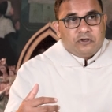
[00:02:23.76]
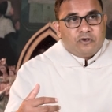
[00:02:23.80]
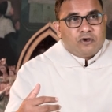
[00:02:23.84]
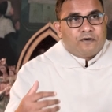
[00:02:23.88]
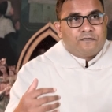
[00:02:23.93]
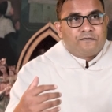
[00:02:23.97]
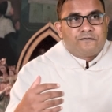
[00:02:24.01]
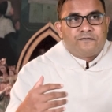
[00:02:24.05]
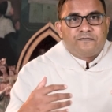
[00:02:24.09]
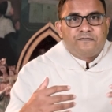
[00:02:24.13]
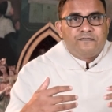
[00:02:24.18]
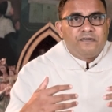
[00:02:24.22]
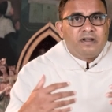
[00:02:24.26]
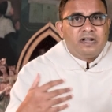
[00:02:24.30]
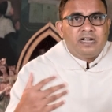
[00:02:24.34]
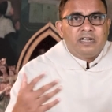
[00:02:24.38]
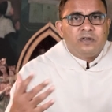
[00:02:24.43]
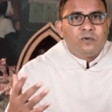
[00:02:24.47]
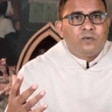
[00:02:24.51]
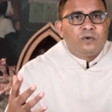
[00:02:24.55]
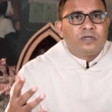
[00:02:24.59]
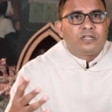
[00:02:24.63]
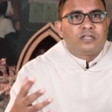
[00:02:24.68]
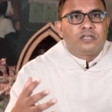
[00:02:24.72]
you are
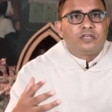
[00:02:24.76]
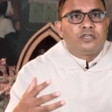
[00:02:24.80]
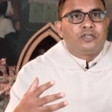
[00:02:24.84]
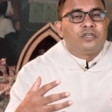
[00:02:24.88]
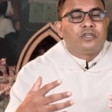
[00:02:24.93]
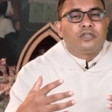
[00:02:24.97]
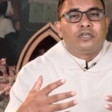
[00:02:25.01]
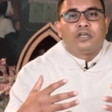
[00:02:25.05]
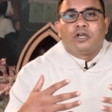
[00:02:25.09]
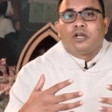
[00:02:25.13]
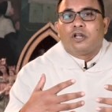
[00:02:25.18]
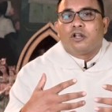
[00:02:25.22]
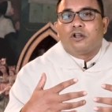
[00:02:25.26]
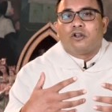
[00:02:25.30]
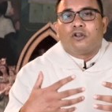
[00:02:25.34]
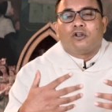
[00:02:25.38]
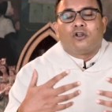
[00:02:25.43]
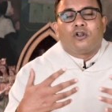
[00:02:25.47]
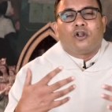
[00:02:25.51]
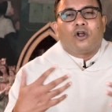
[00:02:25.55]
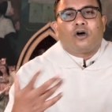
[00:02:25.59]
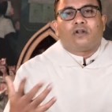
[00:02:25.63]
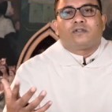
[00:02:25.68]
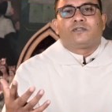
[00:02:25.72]
filled with
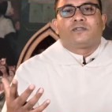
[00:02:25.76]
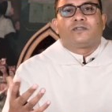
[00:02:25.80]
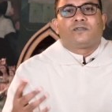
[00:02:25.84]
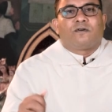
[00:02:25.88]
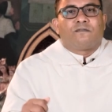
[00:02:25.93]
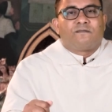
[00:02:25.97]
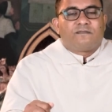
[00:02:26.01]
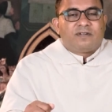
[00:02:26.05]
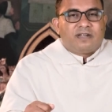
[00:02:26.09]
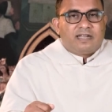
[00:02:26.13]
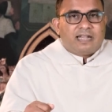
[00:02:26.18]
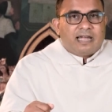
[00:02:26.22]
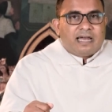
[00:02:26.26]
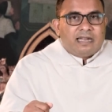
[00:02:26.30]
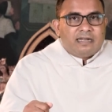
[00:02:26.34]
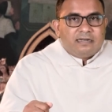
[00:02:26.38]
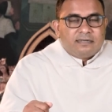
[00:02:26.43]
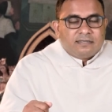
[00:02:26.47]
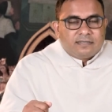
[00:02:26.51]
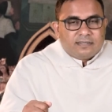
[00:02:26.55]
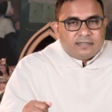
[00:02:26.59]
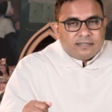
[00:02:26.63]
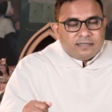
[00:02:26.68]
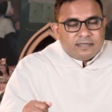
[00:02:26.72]
lots of
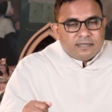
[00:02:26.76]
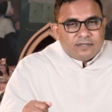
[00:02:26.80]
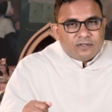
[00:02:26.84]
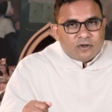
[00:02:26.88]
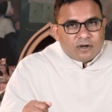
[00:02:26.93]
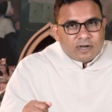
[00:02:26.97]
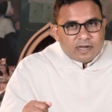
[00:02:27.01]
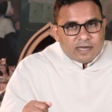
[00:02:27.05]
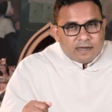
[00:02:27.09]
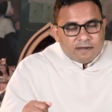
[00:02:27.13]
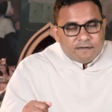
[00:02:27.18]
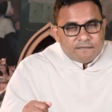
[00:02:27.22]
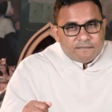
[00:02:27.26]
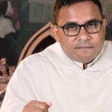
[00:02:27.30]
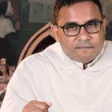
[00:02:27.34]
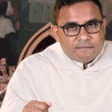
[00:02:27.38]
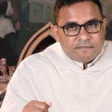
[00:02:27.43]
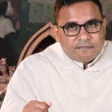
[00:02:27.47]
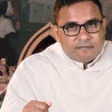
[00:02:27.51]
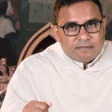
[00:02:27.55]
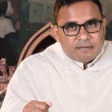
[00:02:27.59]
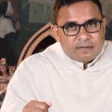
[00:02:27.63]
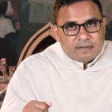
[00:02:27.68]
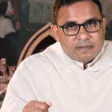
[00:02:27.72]
talents in your
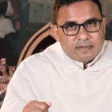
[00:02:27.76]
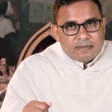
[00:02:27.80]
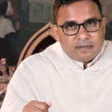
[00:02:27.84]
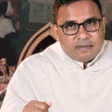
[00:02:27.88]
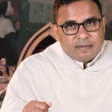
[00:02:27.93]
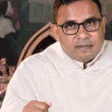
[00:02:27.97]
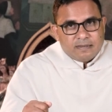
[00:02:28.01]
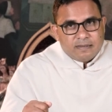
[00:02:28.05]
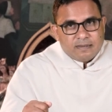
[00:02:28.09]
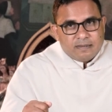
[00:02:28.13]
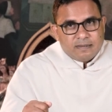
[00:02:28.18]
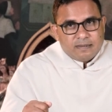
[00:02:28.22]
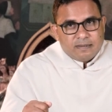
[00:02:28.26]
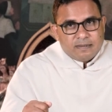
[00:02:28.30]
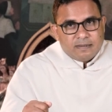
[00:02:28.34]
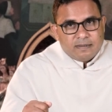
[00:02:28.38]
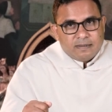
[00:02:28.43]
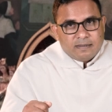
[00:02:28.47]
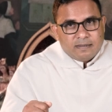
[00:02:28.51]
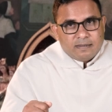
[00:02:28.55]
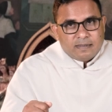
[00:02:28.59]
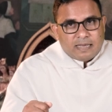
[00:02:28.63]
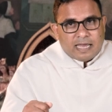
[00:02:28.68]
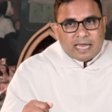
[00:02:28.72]
life.
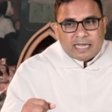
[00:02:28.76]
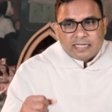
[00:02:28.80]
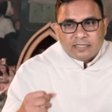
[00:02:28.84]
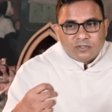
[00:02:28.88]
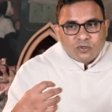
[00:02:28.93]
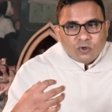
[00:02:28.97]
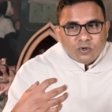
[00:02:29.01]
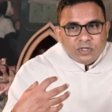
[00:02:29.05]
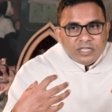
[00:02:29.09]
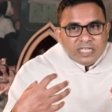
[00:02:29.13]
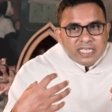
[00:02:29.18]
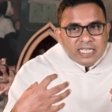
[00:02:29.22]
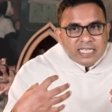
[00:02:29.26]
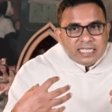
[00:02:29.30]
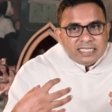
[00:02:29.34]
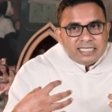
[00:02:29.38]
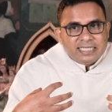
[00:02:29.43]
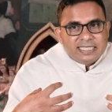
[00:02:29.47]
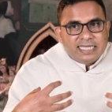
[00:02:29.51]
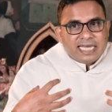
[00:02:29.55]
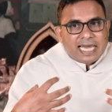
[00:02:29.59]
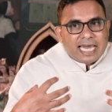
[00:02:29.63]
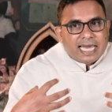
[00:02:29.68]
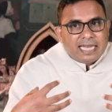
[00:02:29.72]
And so
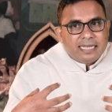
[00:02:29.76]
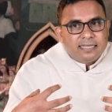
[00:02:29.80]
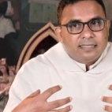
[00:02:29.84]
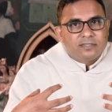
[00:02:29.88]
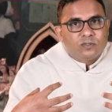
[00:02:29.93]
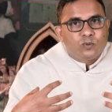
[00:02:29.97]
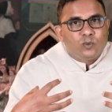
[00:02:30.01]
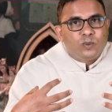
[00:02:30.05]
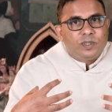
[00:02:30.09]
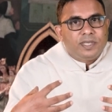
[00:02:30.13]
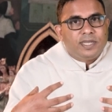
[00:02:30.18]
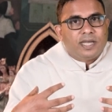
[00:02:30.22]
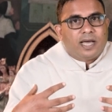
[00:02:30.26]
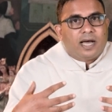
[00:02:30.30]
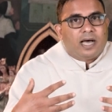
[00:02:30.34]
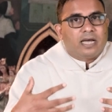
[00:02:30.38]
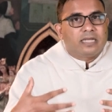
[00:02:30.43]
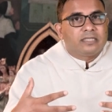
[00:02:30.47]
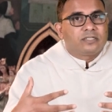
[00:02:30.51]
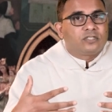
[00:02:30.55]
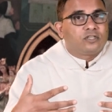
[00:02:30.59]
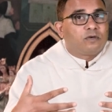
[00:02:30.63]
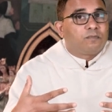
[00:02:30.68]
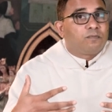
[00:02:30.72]
these talents, we
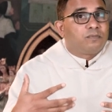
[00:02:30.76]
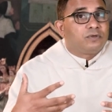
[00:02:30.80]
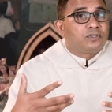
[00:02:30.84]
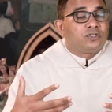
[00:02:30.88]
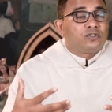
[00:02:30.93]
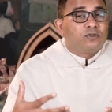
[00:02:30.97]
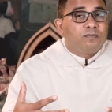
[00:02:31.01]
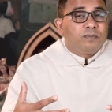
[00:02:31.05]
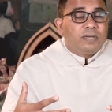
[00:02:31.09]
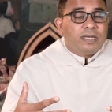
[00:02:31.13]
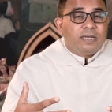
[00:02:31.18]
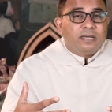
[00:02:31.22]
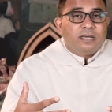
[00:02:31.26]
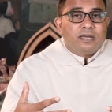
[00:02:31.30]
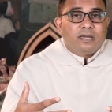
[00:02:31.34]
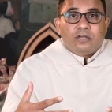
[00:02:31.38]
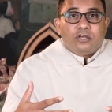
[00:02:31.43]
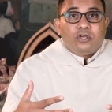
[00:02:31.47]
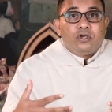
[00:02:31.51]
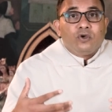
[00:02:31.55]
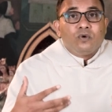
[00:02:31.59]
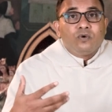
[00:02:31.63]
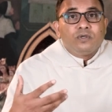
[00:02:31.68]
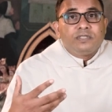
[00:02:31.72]
are supposed to be
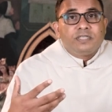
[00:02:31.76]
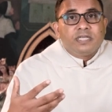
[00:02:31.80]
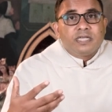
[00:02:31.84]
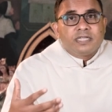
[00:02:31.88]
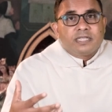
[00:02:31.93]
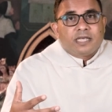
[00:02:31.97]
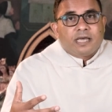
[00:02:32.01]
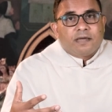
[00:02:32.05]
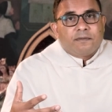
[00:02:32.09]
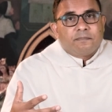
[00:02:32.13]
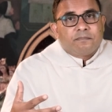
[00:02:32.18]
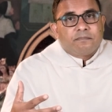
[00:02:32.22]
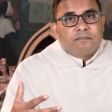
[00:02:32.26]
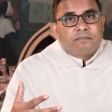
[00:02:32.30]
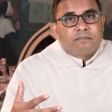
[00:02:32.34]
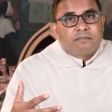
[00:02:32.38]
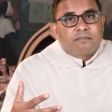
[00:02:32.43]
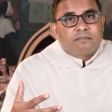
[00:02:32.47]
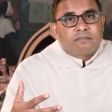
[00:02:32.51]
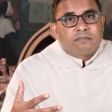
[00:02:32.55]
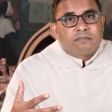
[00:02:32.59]
using them